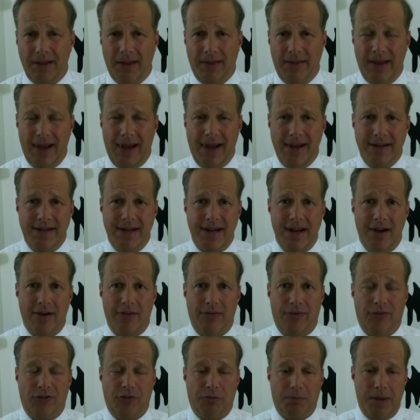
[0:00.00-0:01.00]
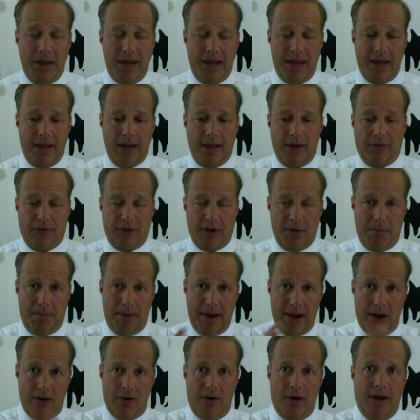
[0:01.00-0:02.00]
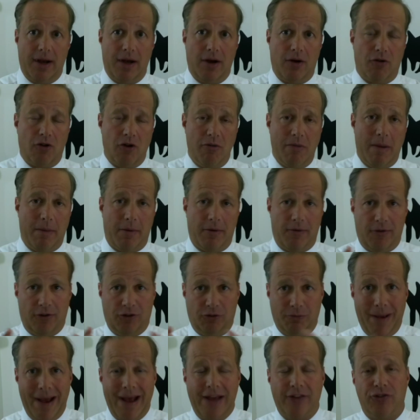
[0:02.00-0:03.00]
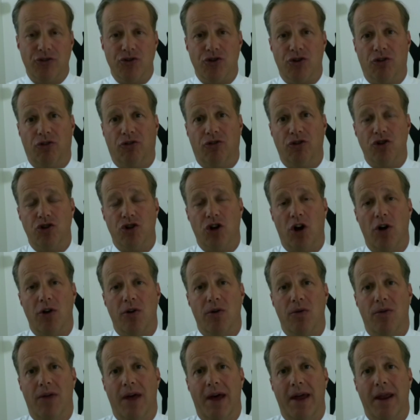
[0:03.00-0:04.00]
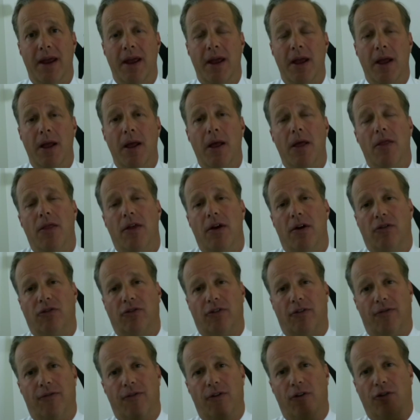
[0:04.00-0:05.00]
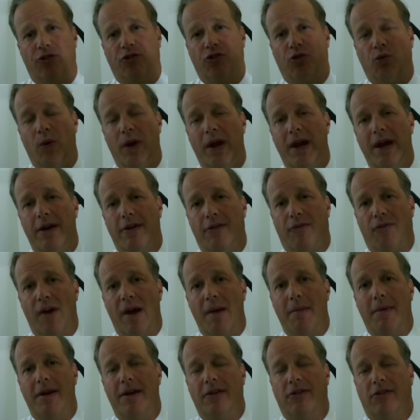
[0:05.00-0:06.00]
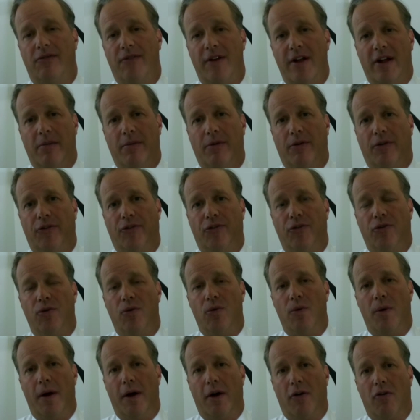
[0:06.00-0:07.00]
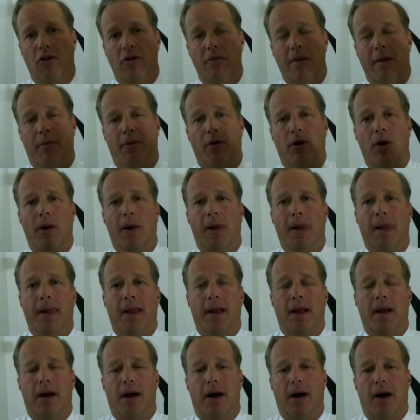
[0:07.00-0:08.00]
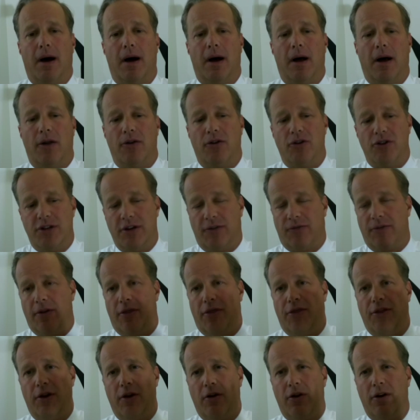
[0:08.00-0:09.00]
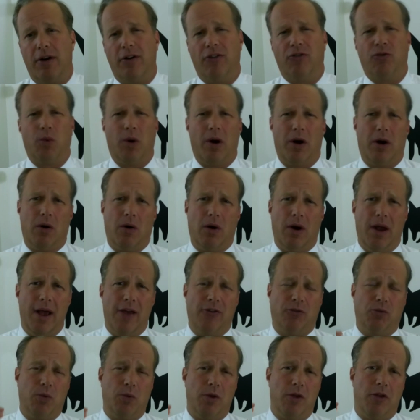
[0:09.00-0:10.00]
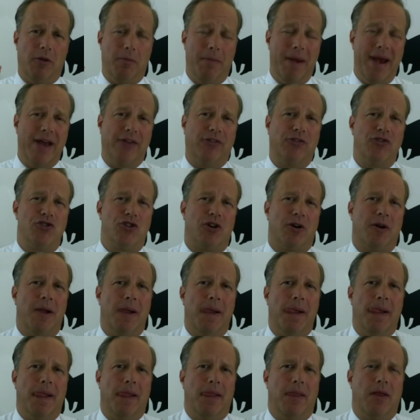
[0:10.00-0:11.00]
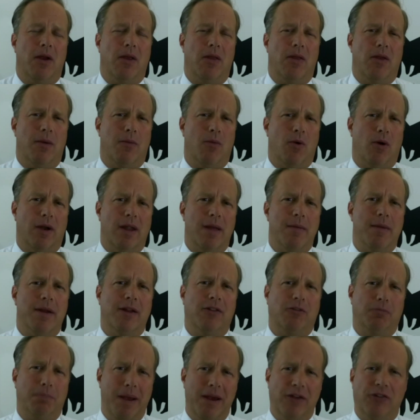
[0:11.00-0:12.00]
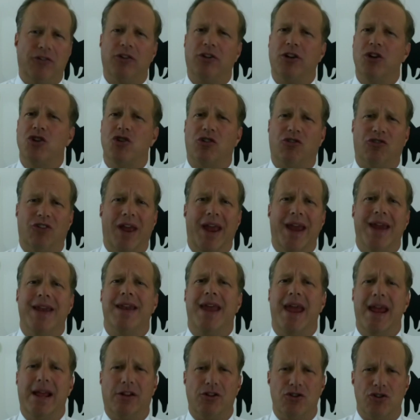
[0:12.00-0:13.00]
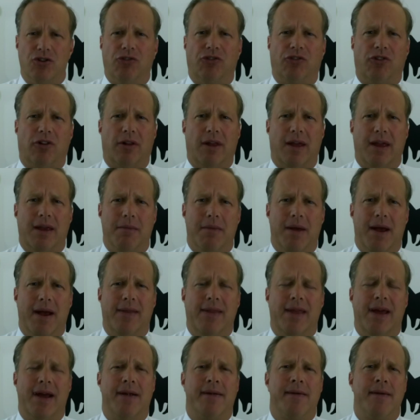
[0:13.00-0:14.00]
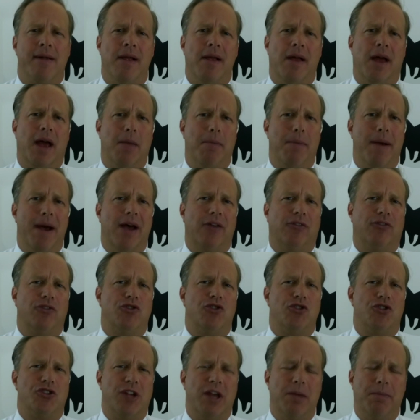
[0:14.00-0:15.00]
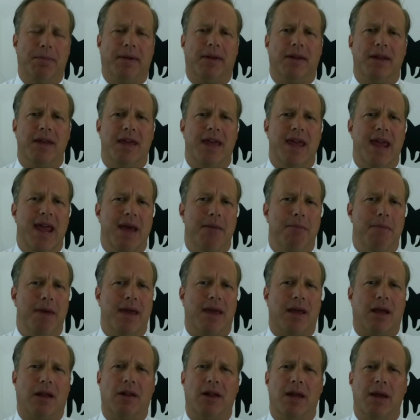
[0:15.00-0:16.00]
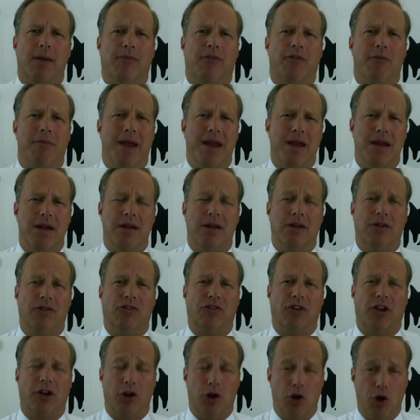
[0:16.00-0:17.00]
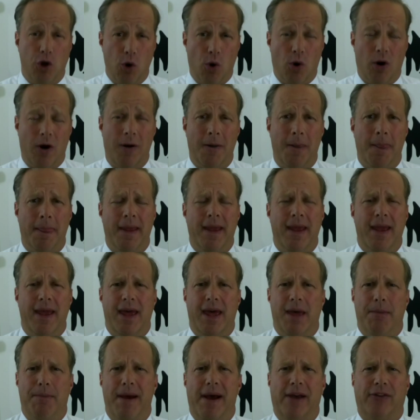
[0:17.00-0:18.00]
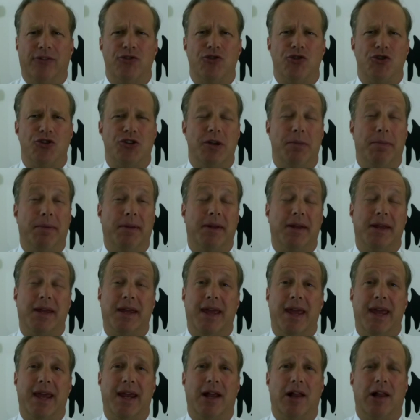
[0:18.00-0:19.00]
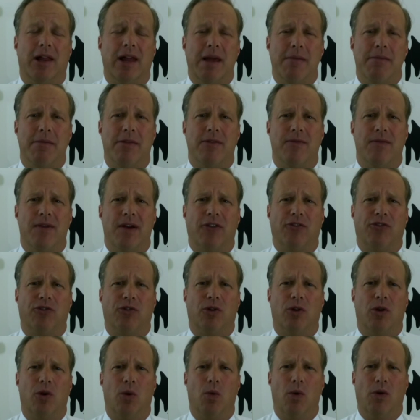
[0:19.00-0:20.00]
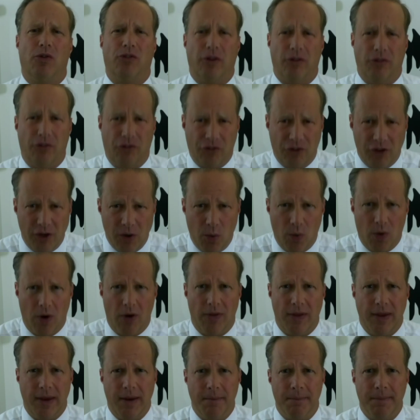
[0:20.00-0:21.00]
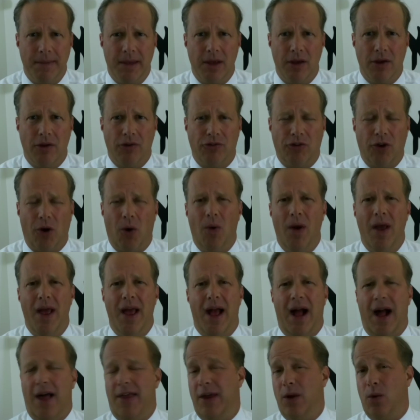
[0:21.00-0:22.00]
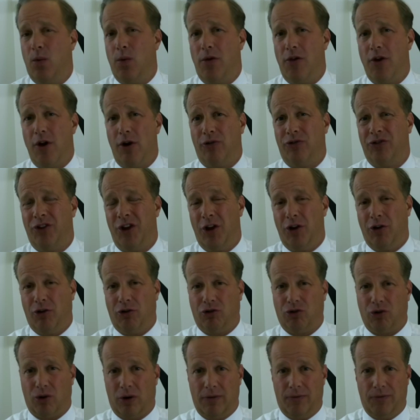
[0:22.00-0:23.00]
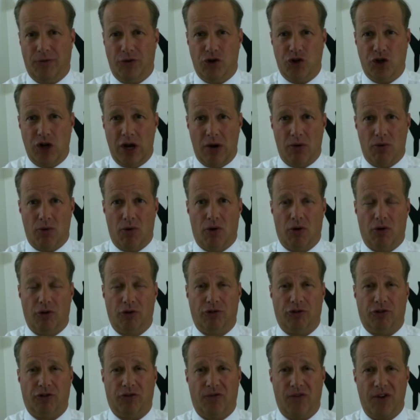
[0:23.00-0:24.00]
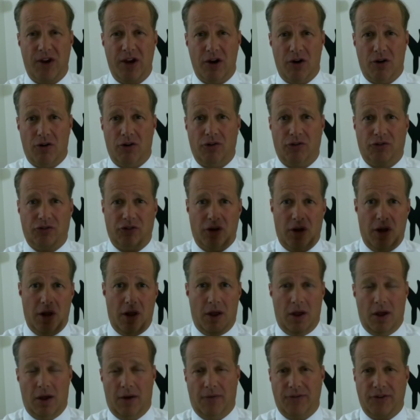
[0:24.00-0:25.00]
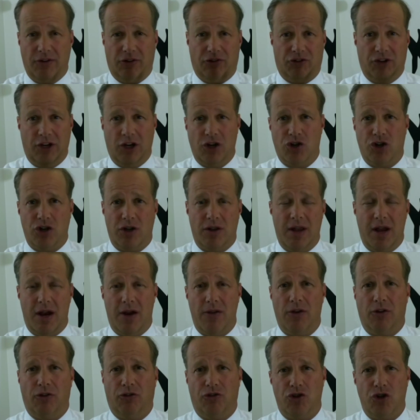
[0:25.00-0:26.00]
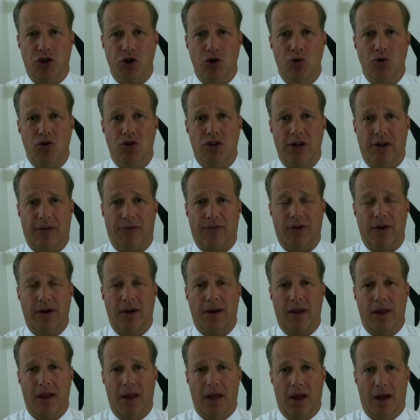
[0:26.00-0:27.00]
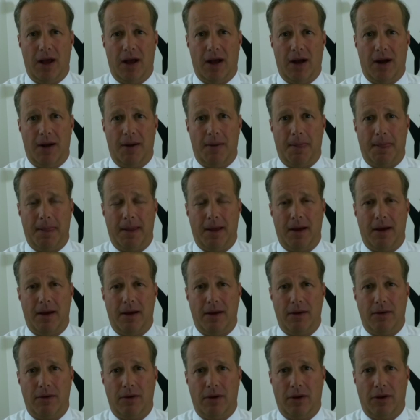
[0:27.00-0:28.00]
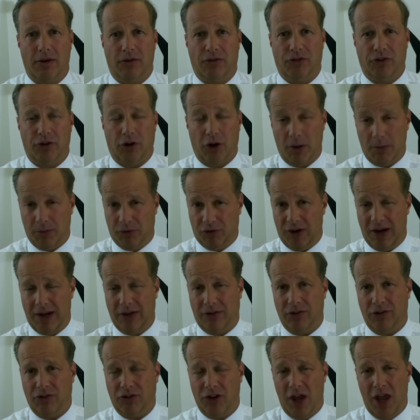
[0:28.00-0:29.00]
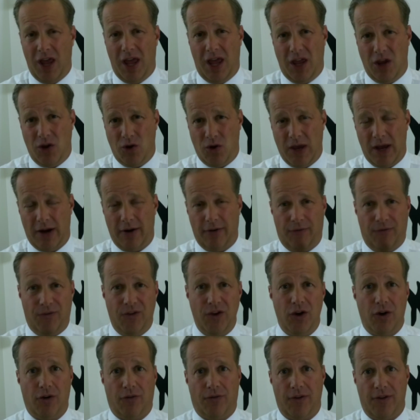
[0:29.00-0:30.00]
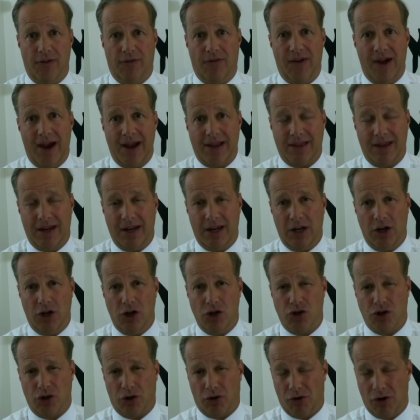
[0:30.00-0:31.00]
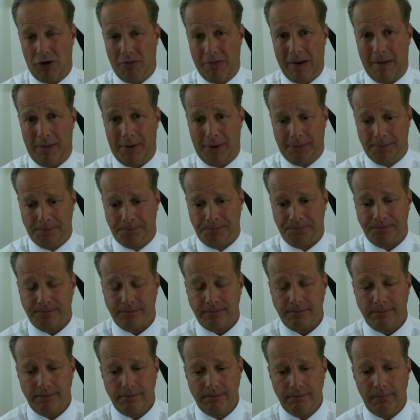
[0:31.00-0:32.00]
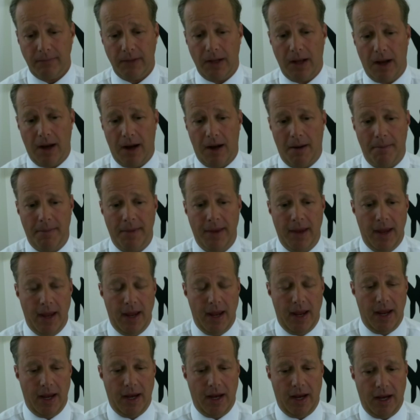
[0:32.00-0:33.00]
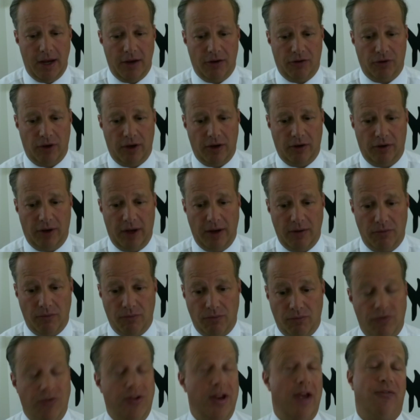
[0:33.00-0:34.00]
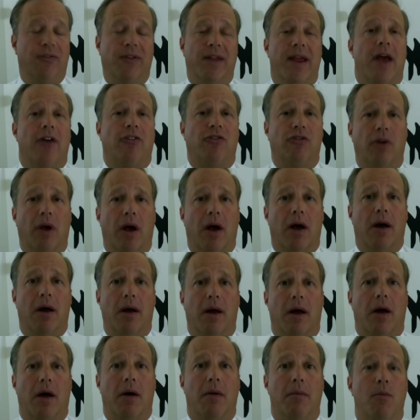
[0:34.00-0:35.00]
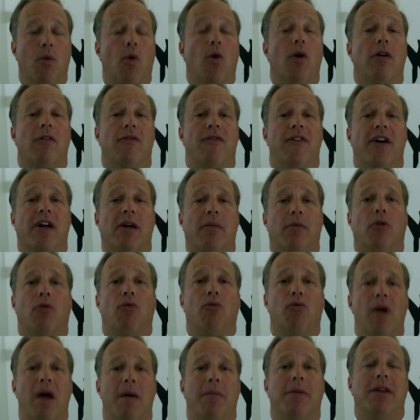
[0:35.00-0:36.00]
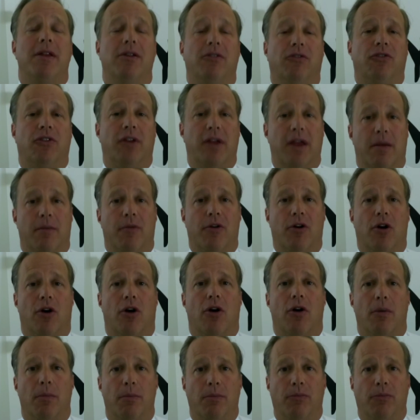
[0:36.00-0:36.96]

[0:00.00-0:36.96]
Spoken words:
the idea of comparing crew member versus passenger is to show you that there's a full suite of remedies available to a crew member under different theories, whereas with a passenger, they're more limited. It's basically just a negligence claim, and that a passenger typically can't make a claim for maintenance and cure. A passenger typically can't claim the vessel was unseaworthy. So I think with those sort of general spheres of distinction there, those two different circumstances, you get a feel for the fact that an injured crew member definitely has more available remedies to him or her.